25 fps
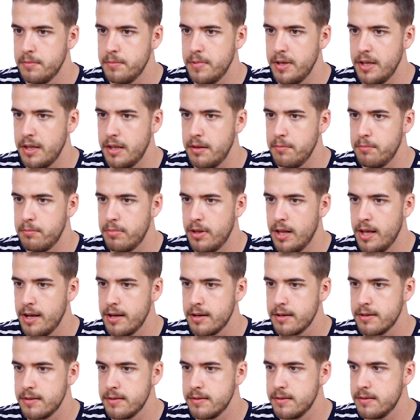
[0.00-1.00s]
make it
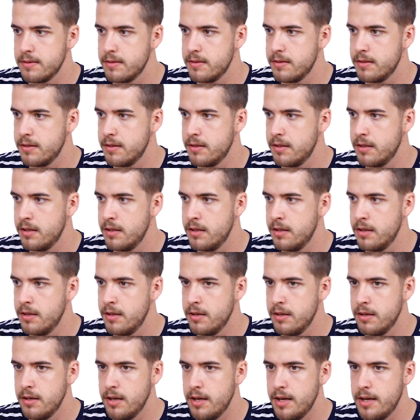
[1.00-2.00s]
black,
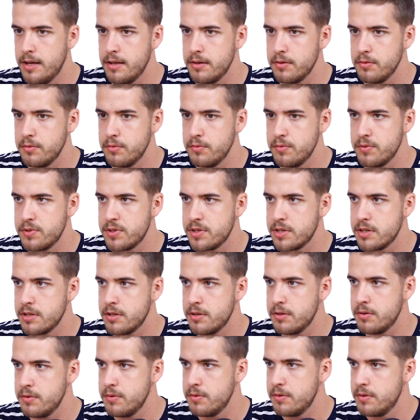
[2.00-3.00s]
and
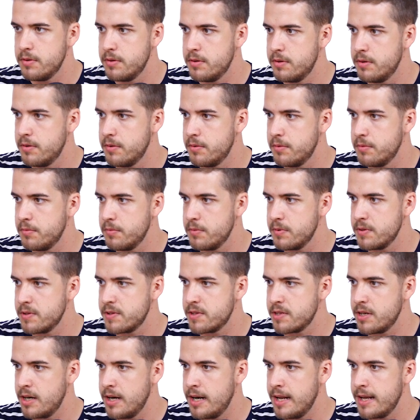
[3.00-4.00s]
also we'll
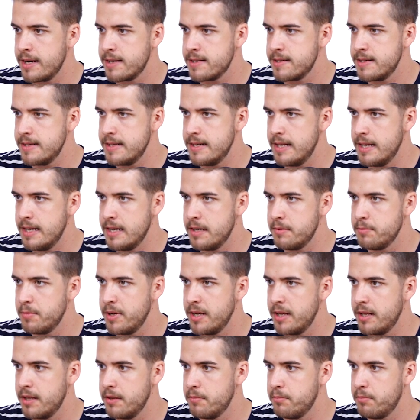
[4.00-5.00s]
select it and
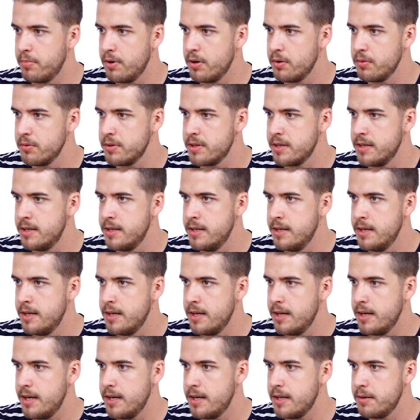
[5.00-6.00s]
make it bold
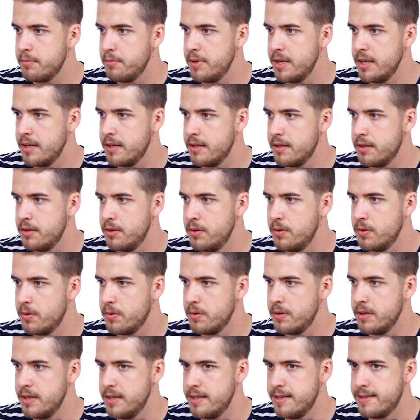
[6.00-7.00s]
and make it
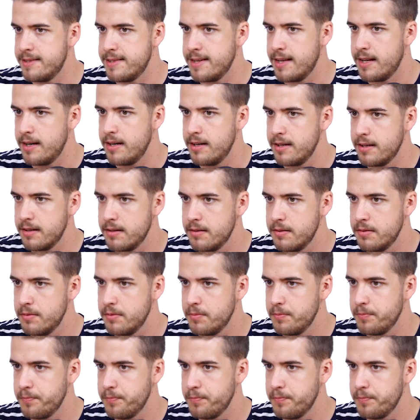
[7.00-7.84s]
non-italic.